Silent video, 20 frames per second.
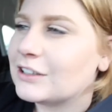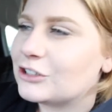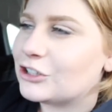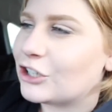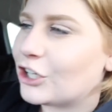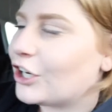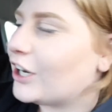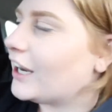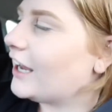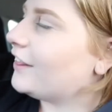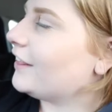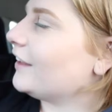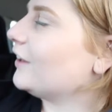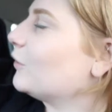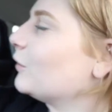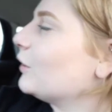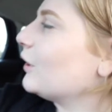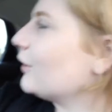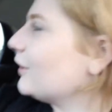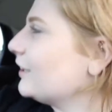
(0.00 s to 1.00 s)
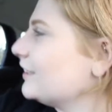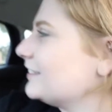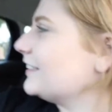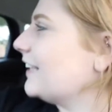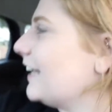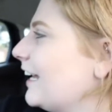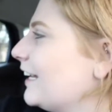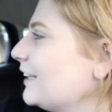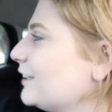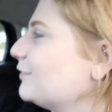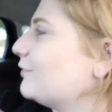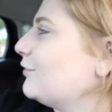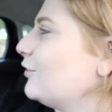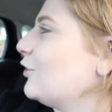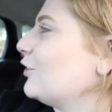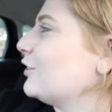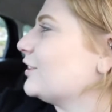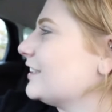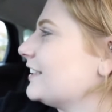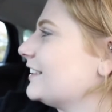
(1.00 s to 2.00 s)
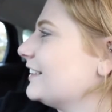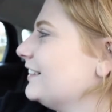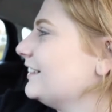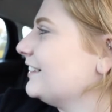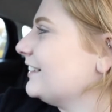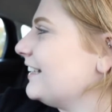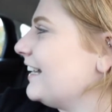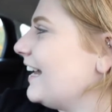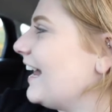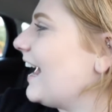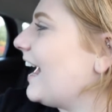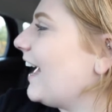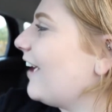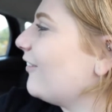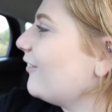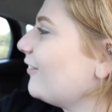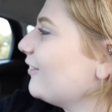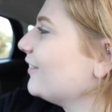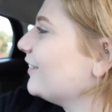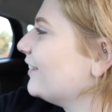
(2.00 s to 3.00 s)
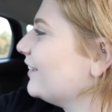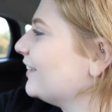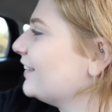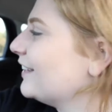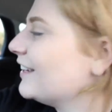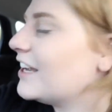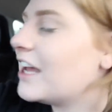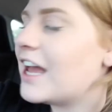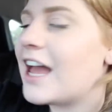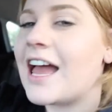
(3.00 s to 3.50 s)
so I think we're going to end the vlog now. Okay.